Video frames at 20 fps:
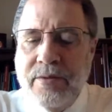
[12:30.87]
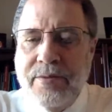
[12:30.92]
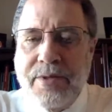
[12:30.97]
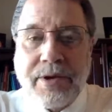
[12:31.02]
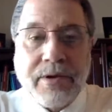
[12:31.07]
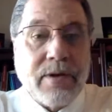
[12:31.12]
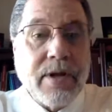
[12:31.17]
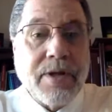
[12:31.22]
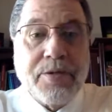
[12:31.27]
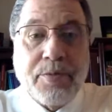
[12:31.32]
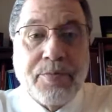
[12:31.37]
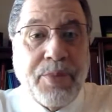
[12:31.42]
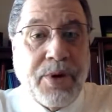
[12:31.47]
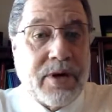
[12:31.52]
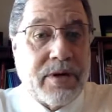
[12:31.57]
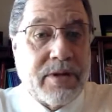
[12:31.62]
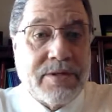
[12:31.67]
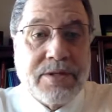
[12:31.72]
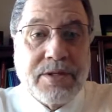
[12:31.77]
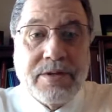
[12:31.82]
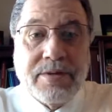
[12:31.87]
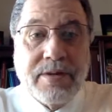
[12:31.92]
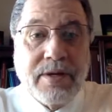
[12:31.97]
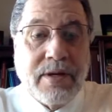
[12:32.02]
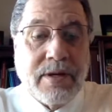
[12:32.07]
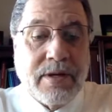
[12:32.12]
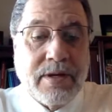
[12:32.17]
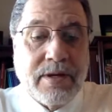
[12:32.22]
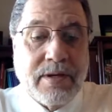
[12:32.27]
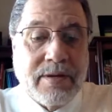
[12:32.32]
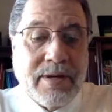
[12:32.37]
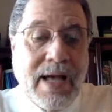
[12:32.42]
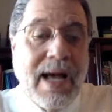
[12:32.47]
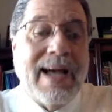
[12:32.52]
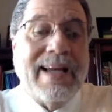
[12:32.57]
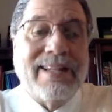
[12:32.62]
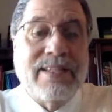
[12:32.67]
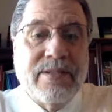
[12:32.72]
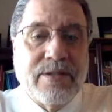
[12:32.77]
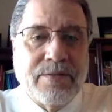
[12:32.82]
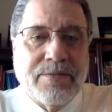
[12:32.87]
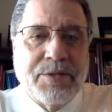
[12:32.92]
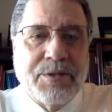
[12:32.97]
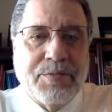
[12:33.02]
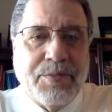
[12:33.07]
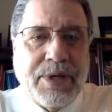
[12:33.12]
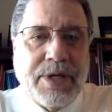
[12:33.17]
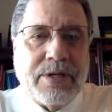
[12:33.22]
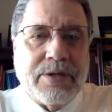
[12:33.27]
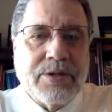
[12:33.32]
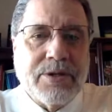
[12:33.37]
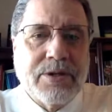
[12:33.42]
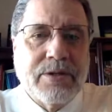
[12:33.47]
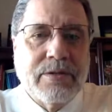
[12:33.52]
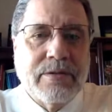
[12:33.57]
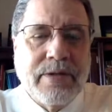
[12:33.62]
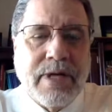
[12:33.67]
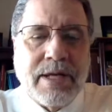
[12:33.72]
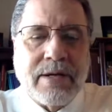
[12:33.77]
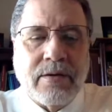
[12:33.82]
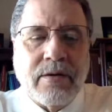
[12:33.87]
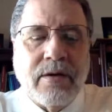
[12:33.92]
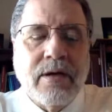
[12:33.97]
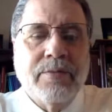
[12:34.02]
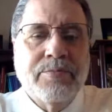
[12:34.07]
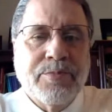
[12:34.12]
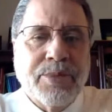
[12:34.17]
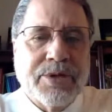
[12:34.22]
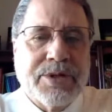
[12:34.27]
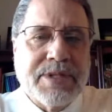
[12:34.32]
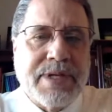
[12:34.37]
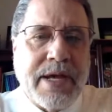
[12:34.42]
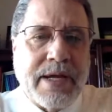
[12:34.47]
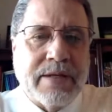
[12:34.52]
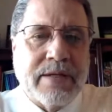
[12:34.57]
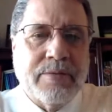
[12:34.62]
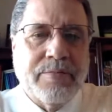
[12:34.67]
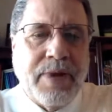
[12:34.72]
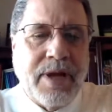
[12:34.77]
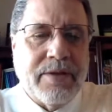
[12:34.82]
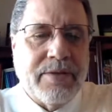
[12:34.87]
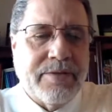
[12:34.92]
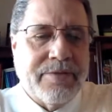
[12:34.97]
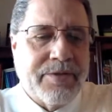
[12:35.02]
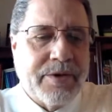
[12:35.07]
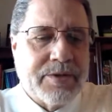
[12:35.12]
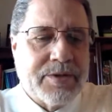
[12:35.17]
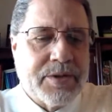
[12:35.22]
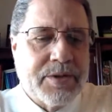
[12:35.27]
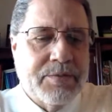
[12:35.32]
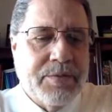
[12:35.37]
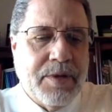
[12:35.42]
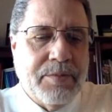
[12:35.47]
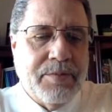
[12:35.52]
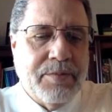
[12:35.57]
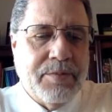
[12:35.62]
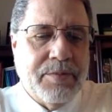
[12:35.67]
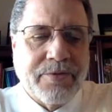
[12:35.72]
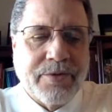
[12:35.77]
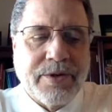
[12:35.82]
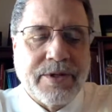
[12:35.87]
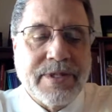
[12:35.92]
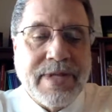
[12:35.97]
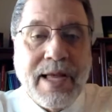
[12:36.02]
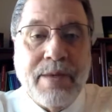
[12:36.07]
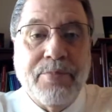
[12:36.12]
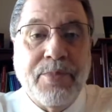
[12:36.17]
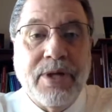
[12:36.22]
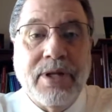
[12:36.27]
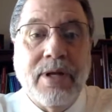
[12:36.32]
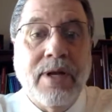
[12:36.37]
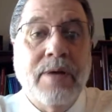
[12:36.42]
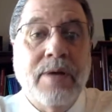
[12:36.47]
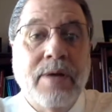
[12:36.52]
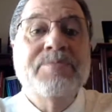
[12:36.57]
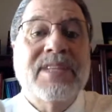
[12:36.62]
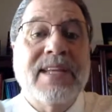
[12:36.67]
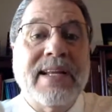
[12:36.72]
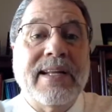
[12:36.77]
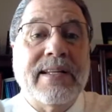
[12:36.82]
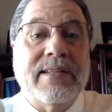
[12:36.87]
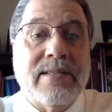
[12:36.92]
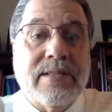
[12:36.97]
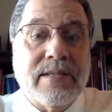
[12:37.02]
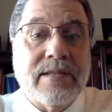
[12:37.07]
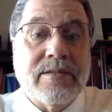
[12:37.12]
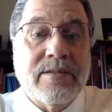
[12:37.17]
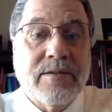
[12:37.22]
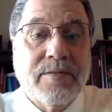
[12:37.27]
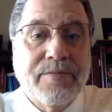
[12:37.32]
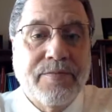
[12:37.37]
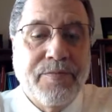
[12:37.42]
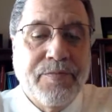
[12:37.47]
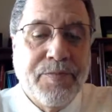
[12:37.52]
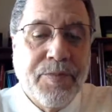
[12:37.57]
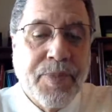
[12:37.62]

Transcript: There are other parts of kinds of speech that are unprotected by the First Amendment. For example, obscenities.